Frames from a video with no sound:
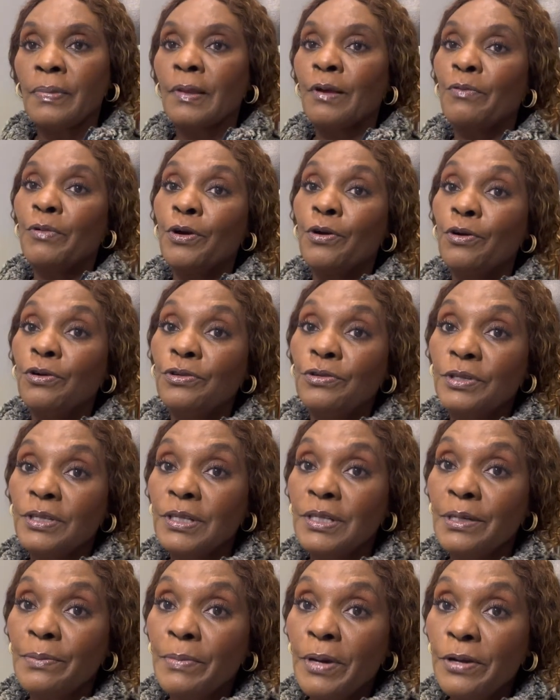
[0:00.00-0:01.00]
We got to the
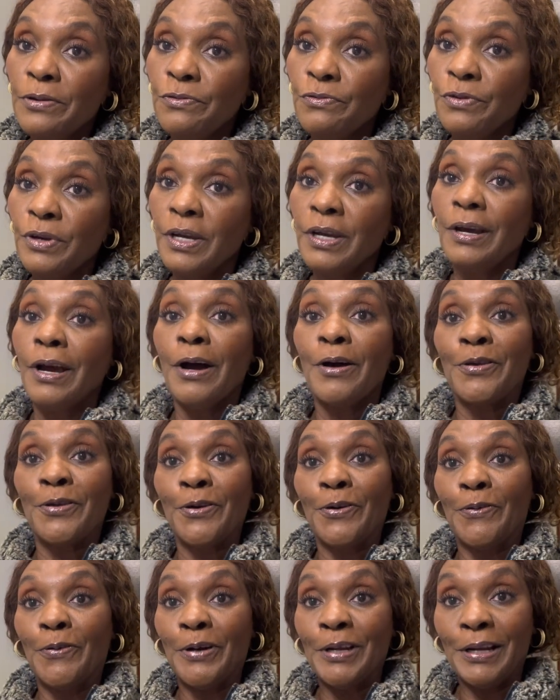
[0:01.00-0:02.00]
cemetery.
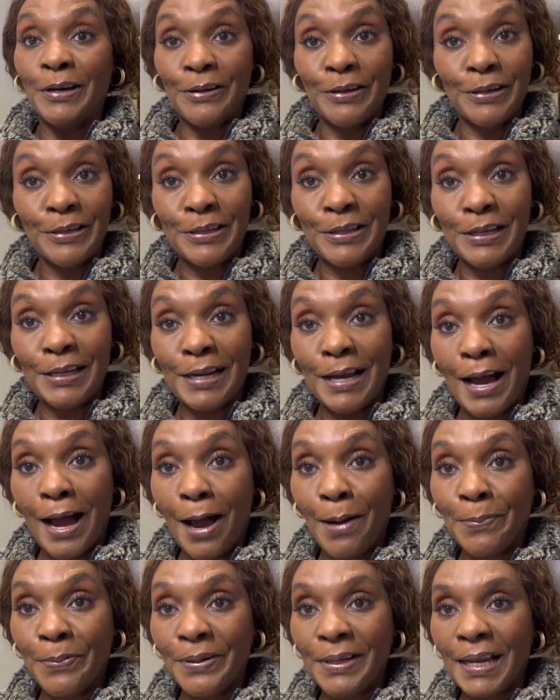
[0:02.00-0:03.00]
So one other thing that
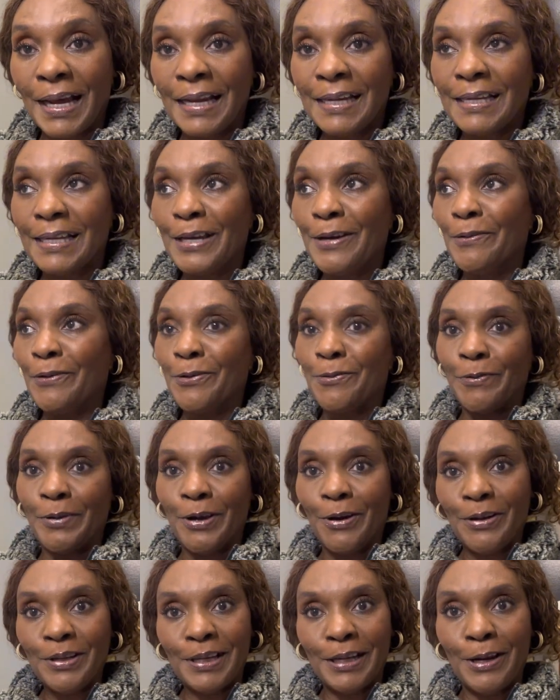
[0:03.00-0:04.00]
happened that day was we
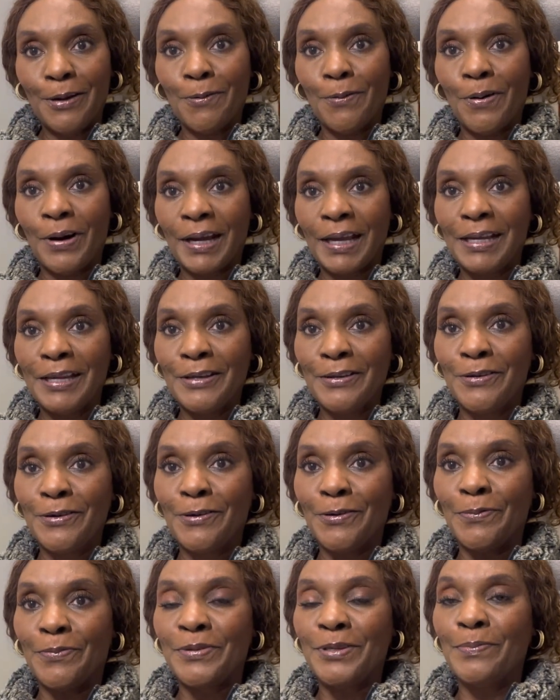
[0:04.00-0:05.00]
also then walking
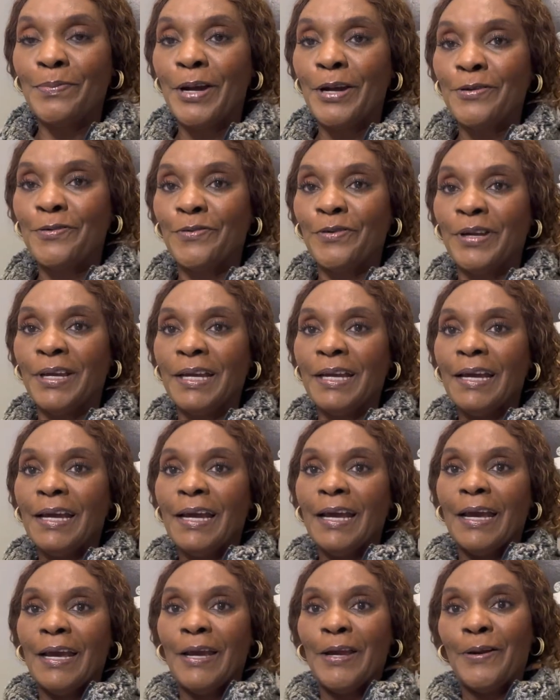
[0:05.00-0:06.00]
into the cemetery,
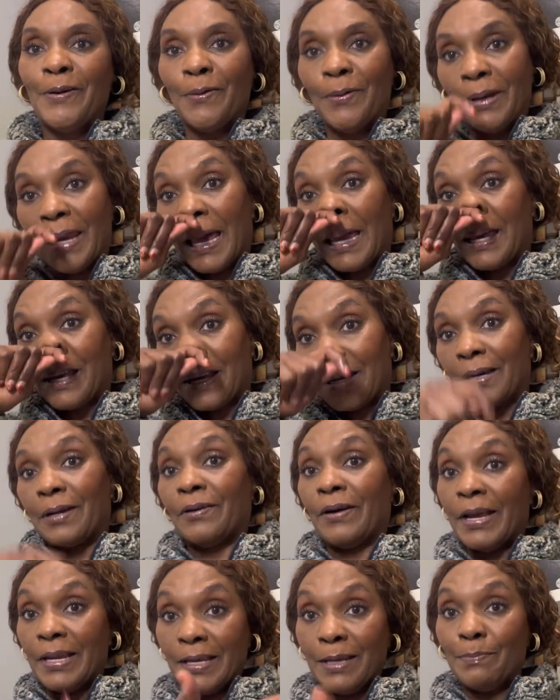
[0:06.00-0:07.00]
like
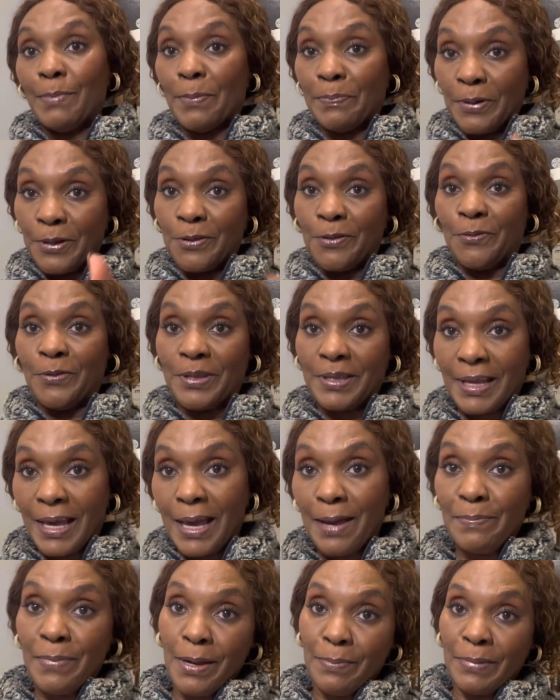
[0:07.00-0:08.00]
ready. My pastor was
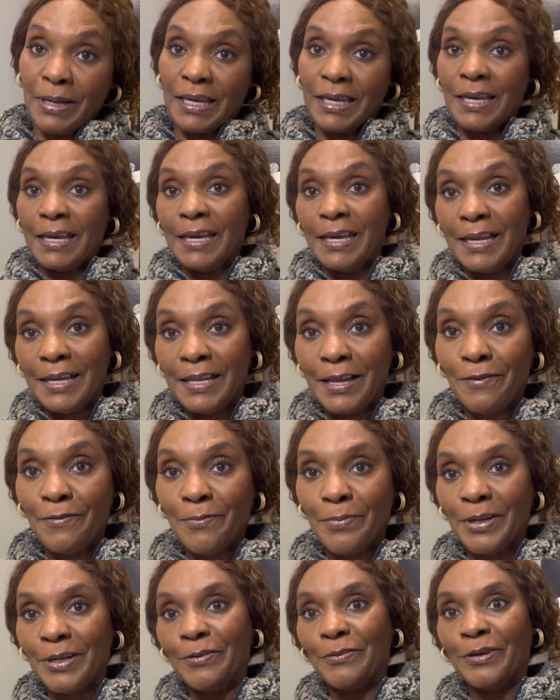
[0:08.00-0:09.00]
there, me and my kids,
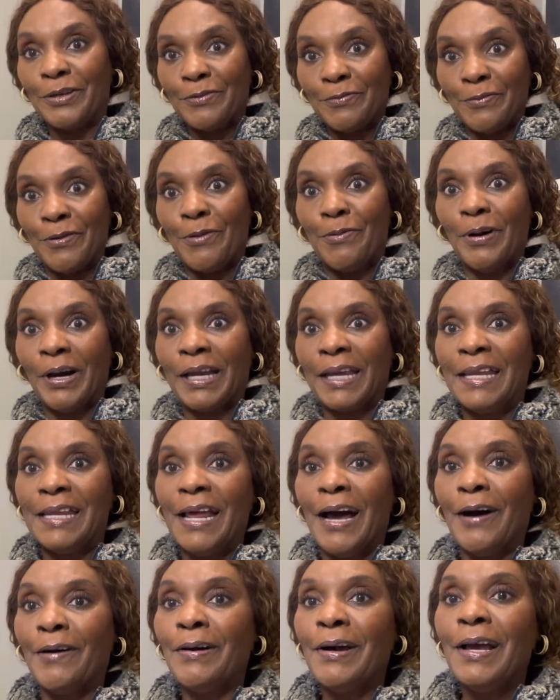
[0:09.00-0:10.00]
everybody were walking
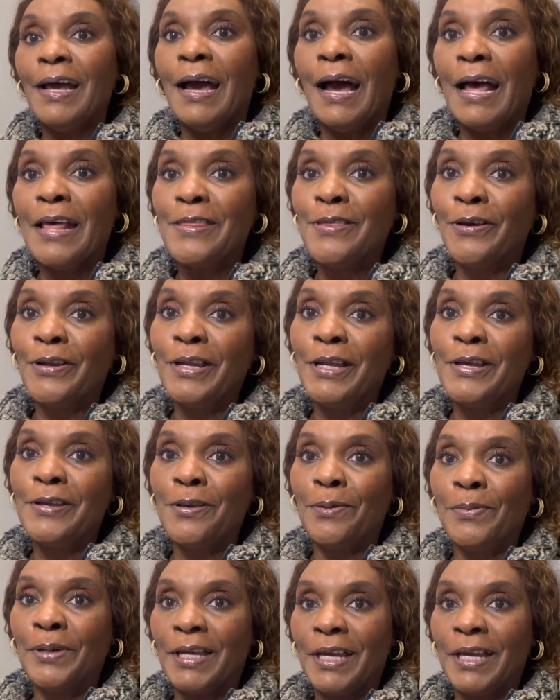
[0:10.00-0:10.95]
down, and suddenly somebody